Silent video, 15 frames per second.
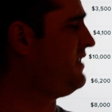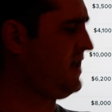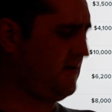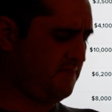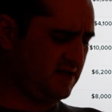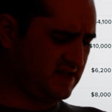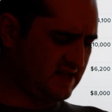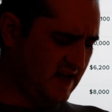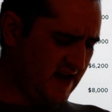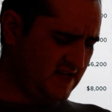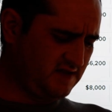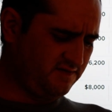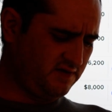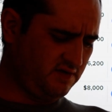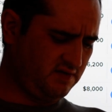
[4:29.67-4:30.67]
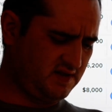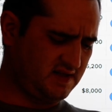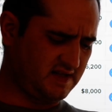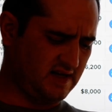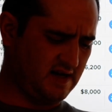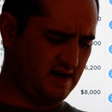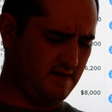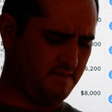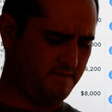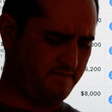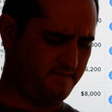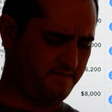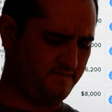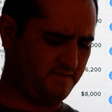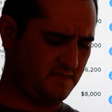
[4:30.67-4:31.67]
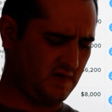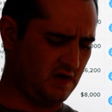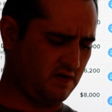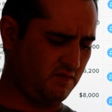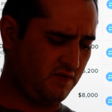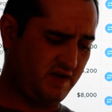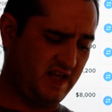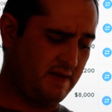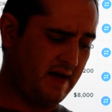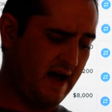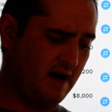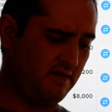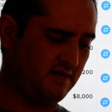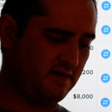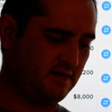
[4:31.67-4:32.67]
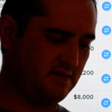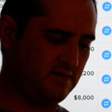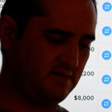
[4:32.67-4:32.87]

then besides Vuce, or with him out,